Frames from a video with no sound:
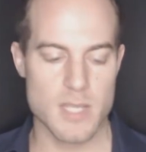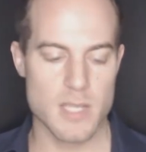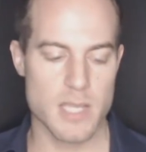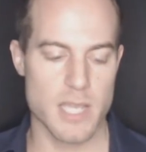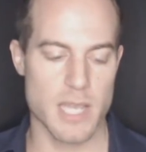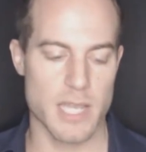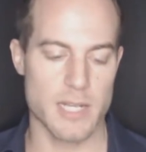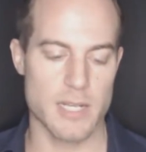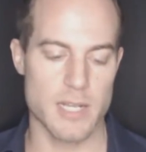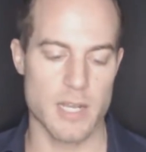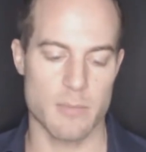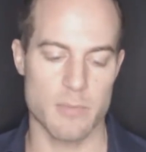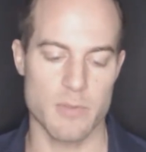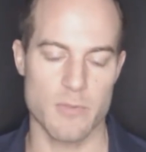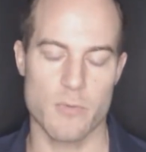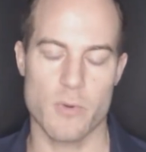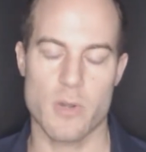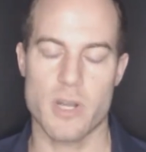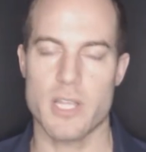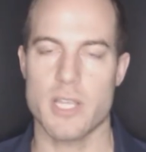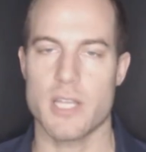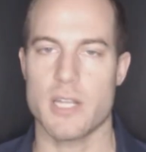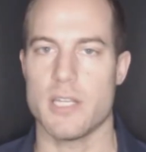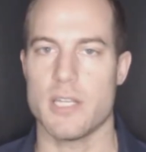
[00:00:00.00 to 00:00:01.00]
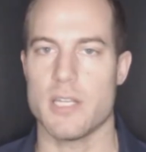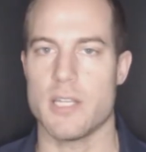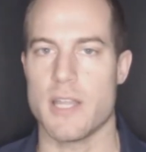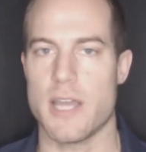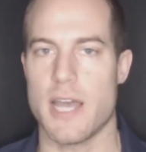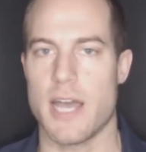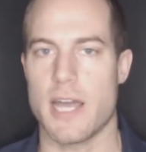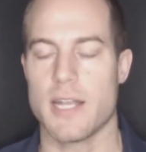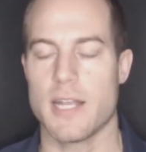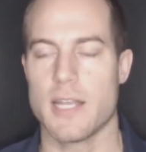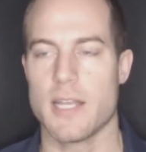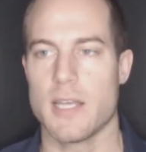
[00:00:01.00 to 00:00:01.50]
Okay, now before I get into
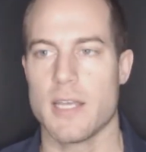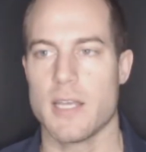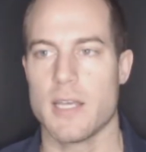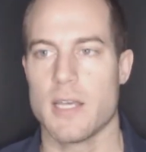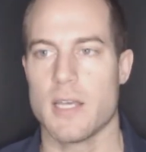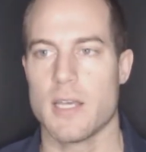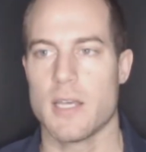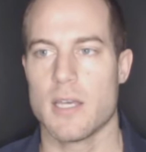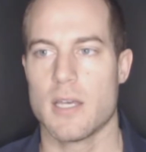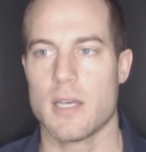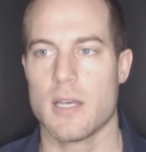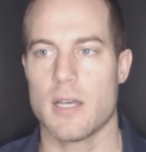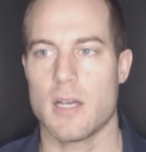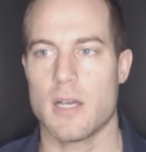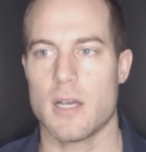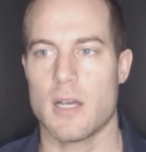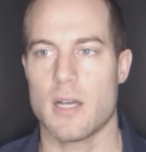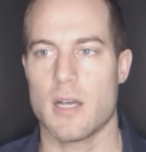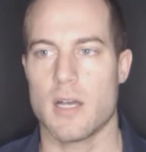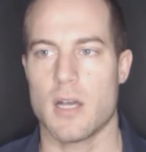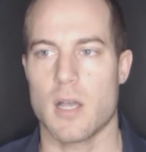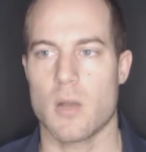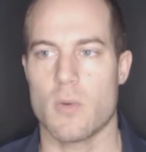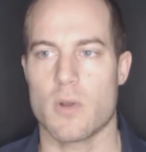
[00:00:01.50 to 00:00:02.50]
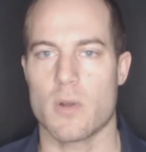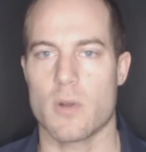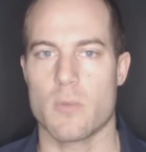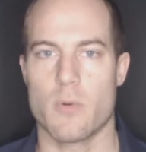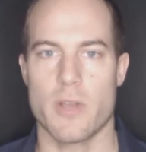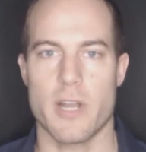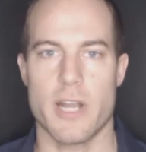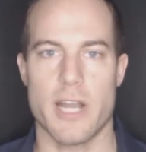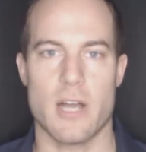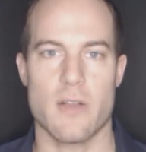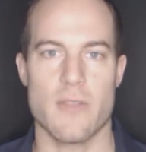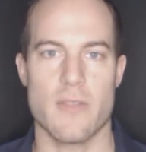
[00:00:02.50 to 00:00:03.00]
that, I want to
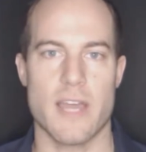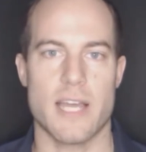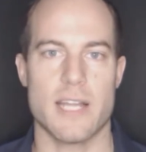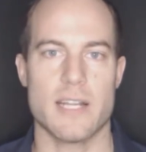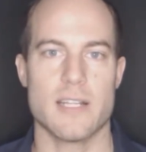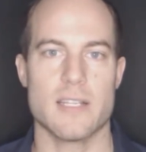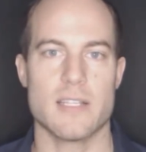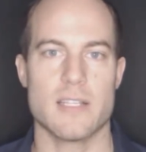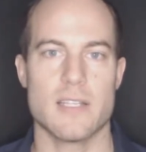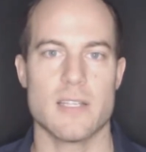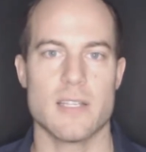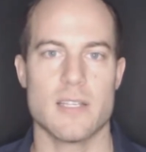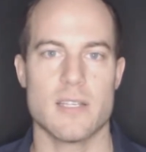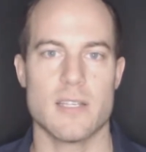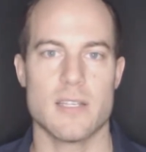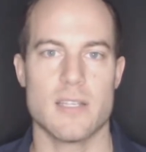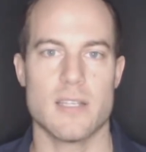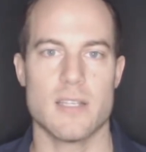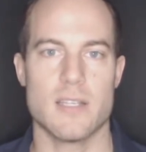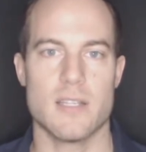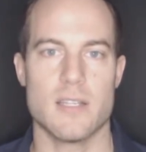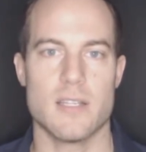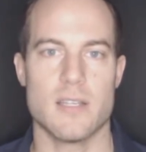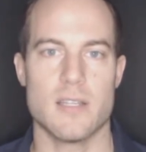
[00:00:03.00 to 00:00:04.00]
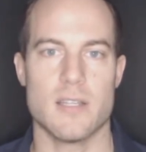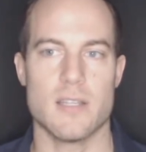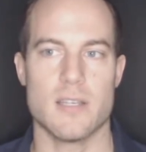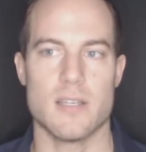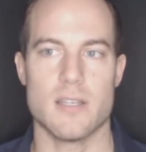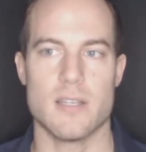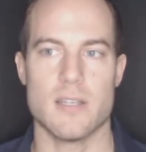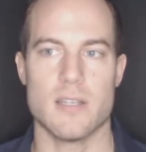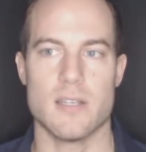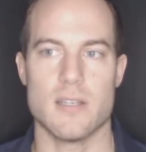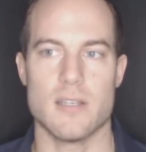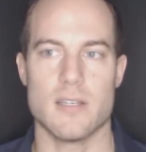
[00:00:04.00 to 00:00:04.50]
point out
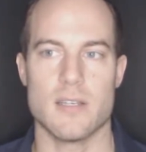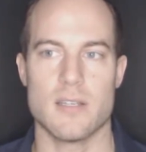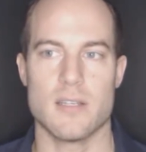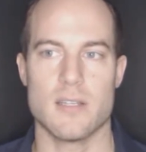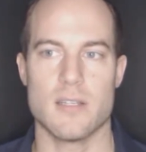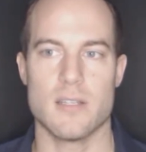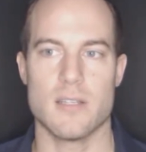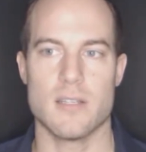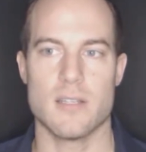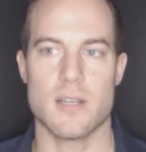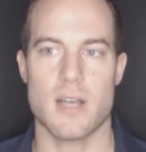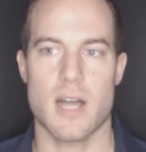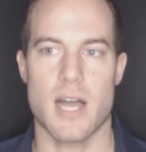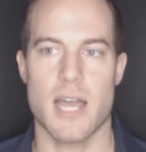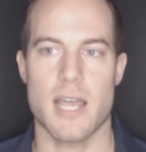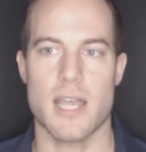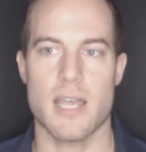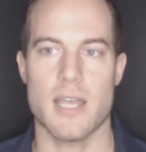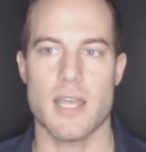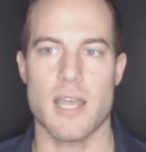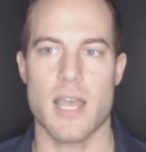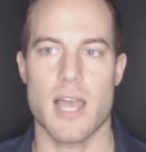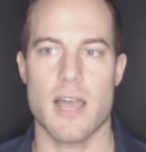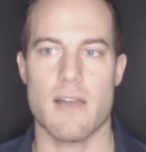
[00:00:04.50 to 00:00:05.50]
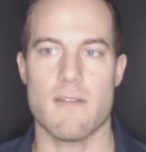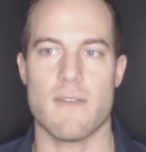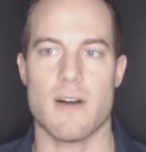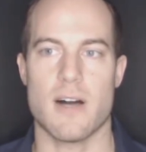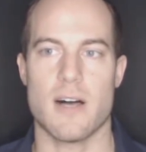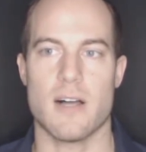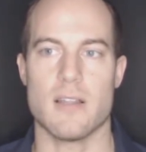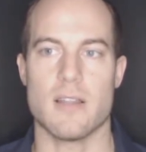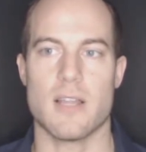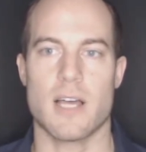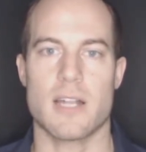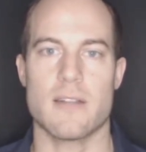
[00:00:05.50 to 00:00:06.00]
that I have
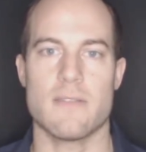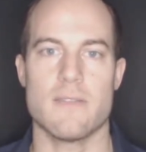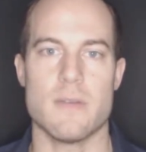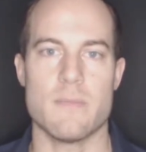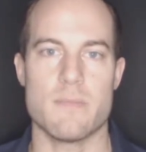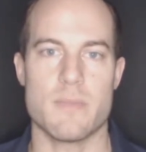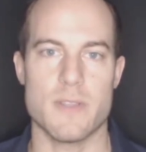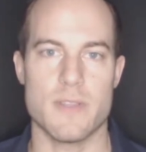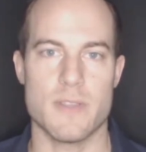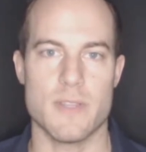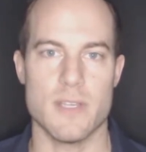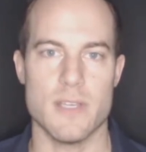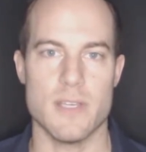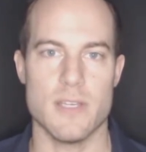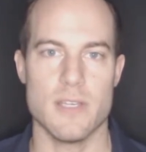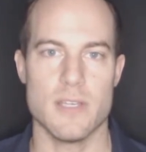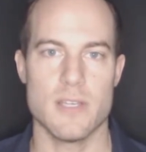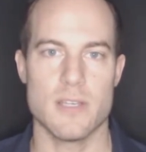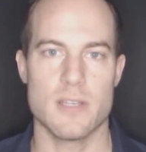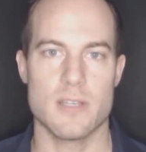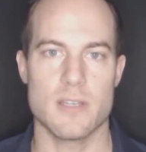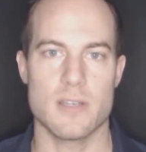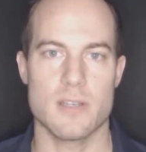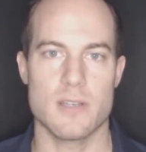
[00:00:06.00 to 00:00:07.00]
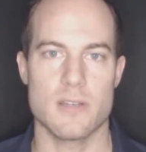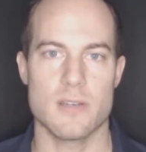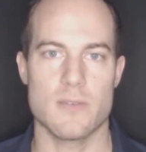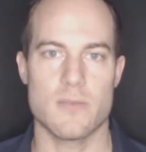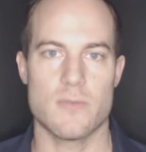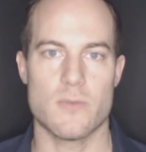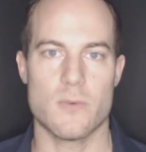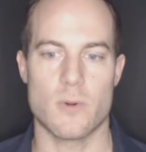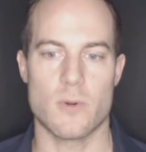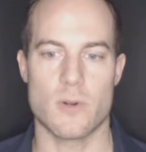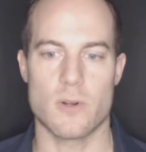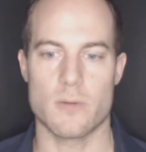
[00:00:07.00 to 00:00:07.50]
a lot of empathy
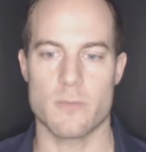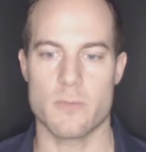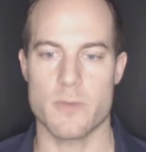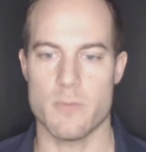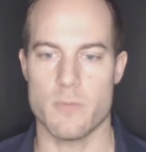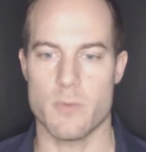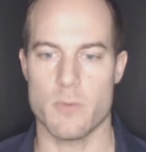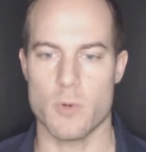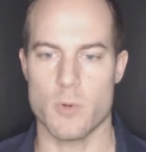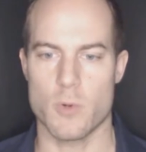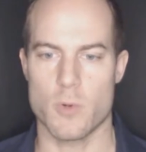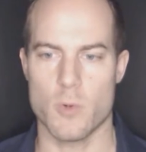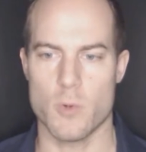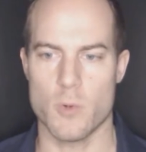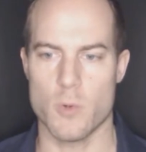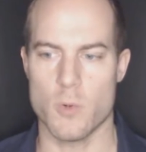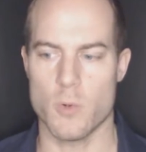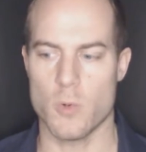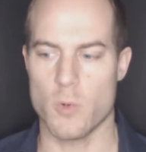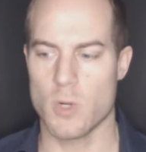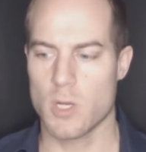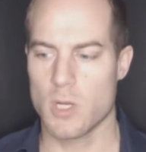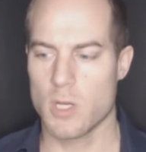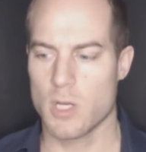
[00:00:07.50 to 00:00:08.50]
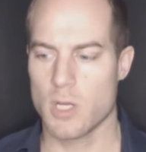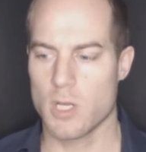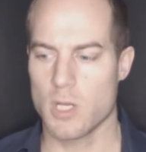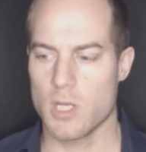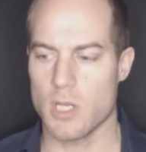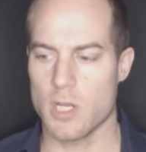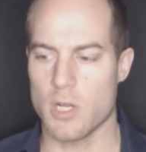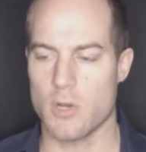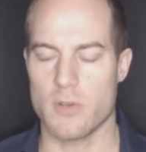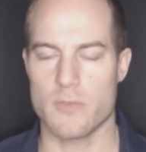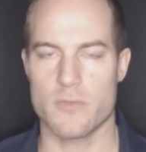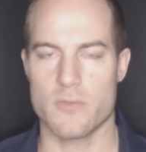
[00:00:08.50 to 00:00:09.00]
for people who,
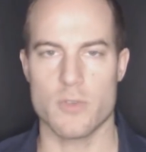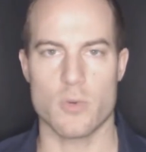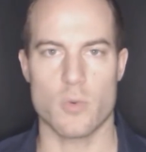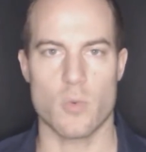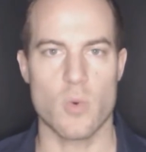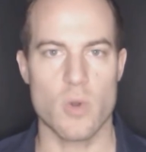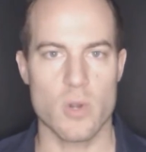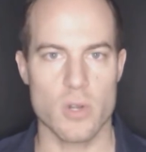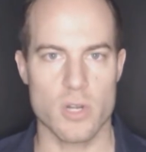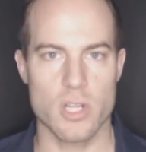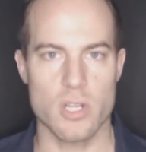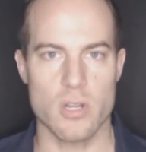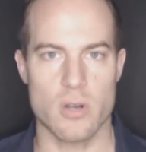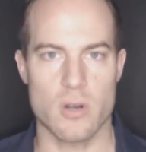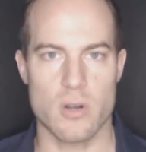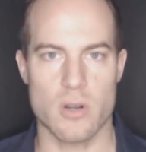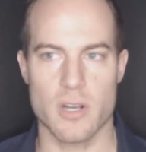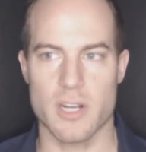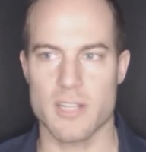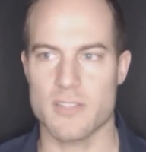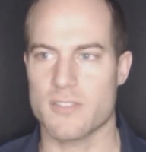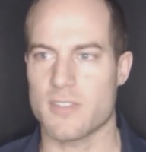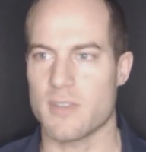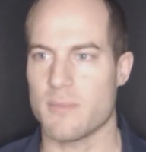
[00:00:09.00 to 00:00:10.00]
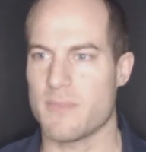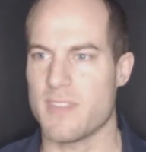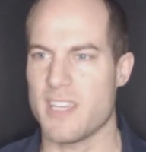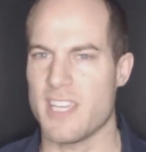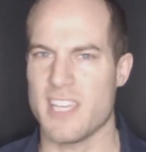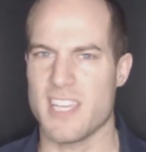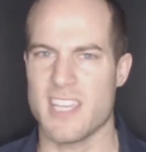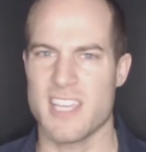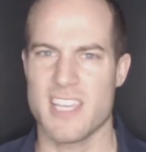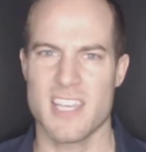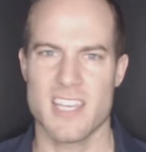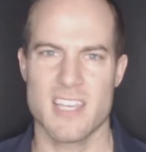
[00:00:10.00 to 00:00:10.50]
if you're working hard at
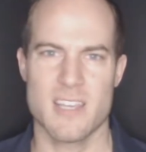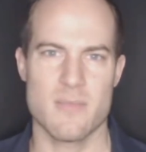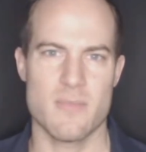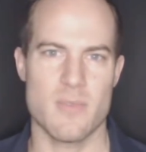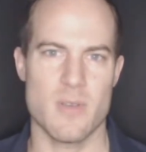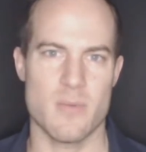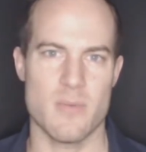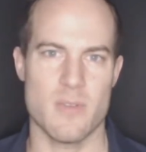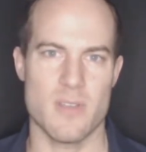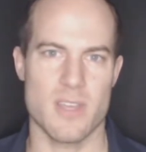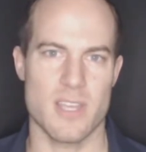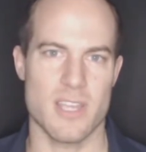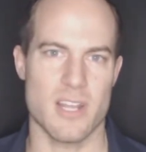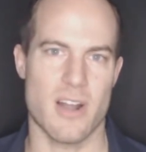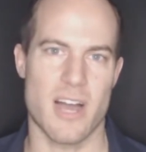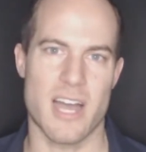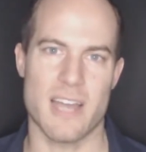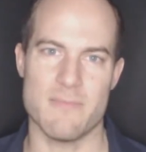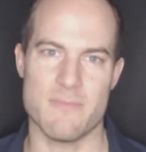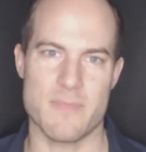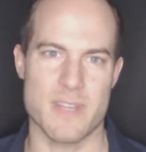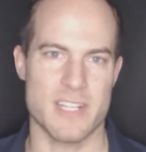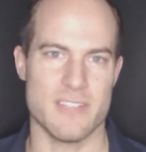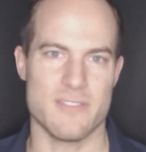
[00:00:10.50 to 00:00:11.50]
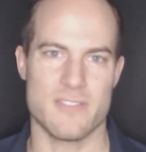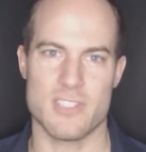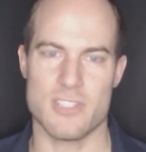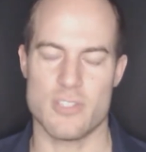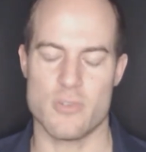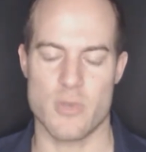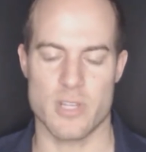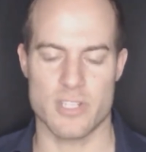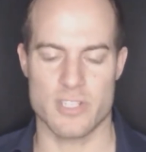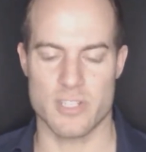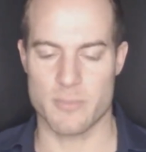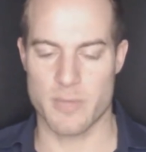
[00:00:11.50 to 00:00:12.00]
something, maybe, I've been in
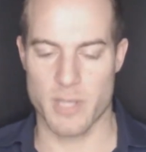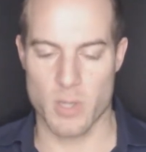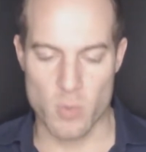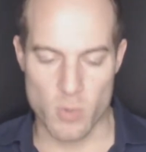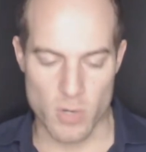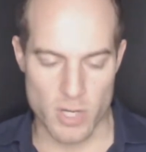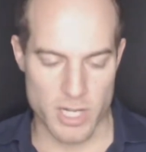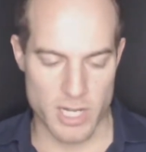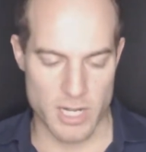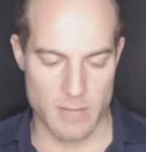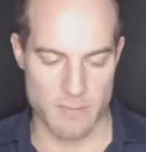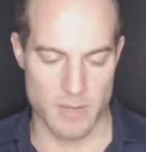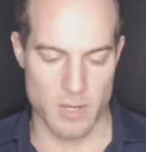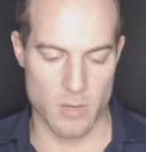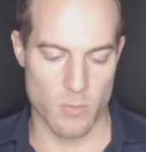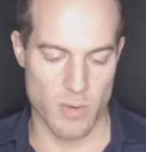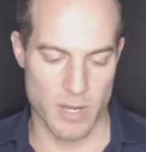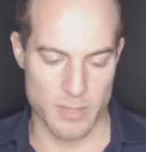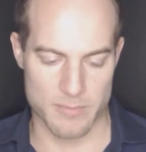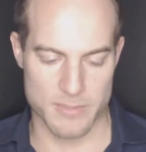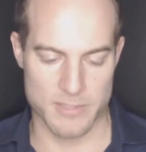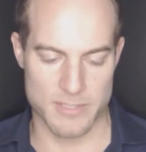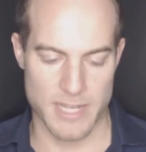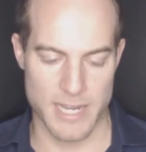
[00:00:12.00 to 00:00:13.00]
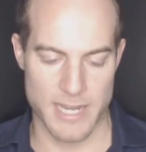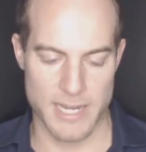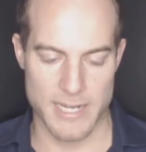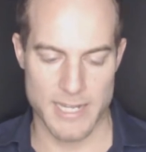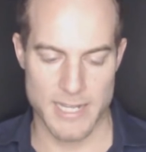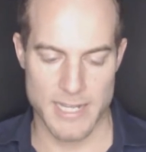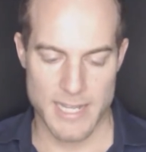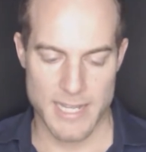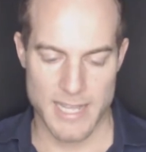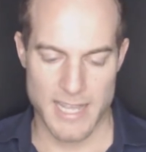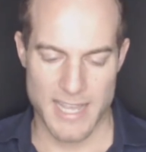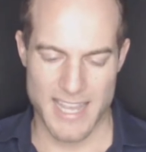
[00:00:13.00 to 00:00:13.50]
situations like working on my website
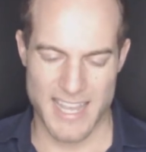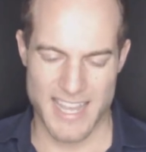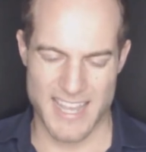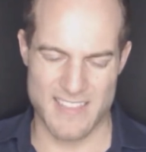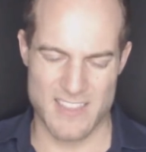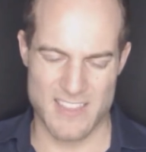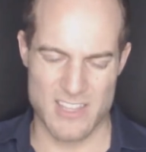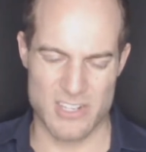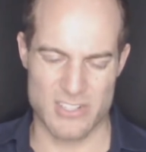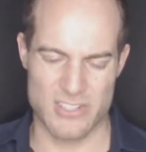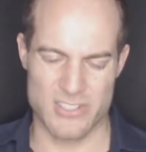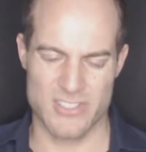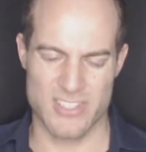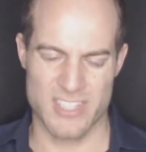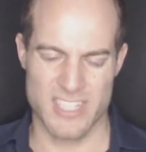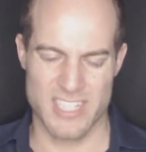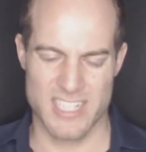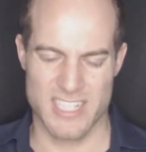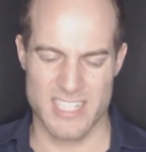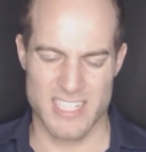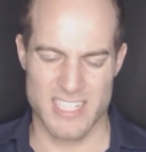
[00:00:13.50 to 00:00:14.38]
and there's